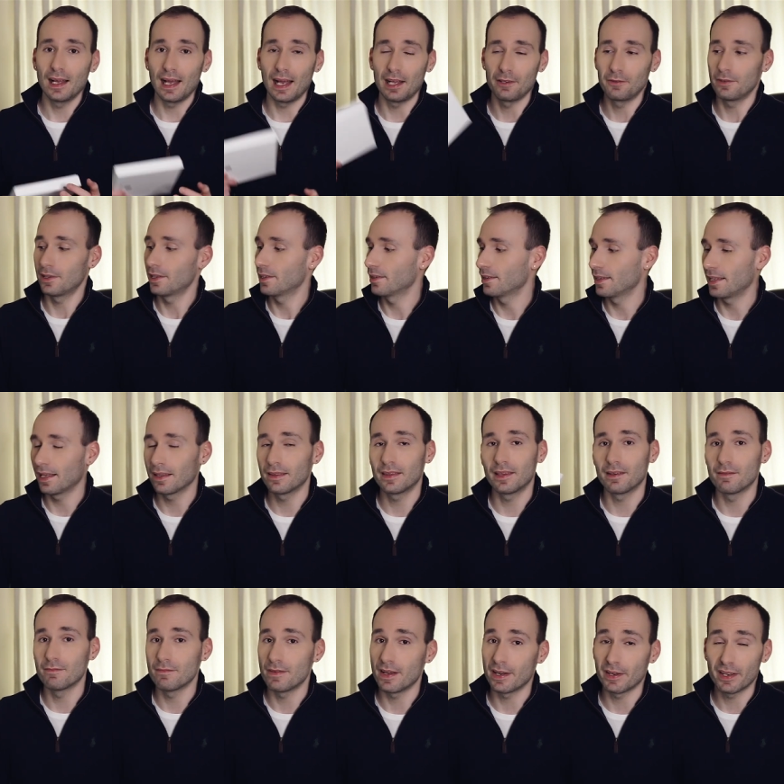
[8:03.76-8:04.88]
and you can get
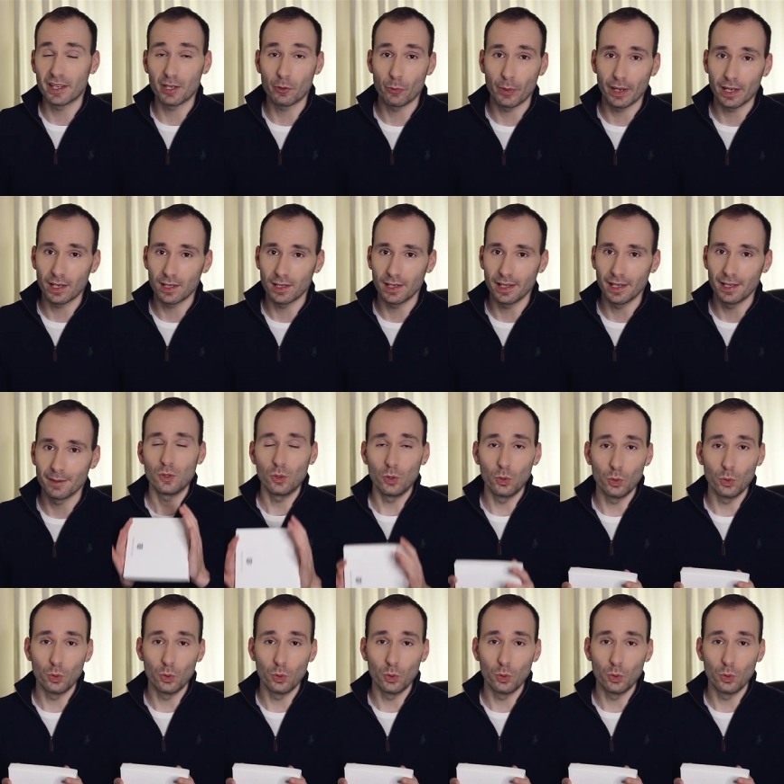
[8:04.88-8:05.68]
them very quickly.